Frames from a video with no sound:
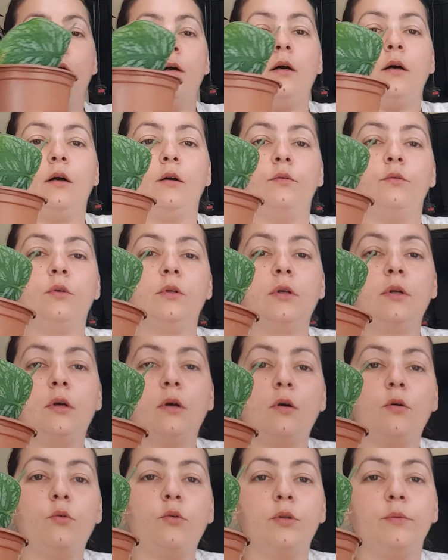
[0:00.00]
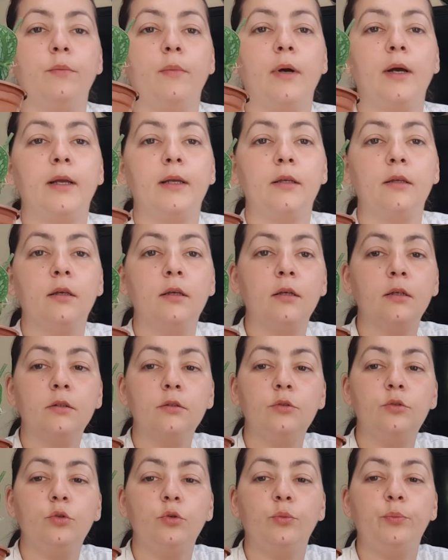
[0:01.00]
I will go with my
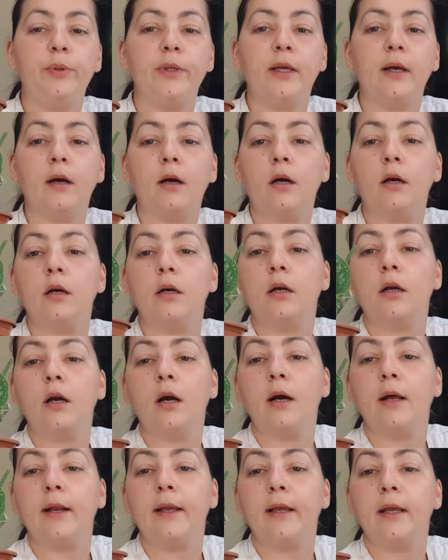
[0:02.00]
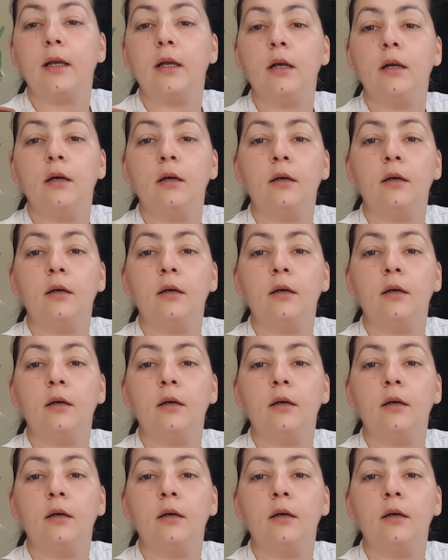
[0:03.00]
dubia cutting.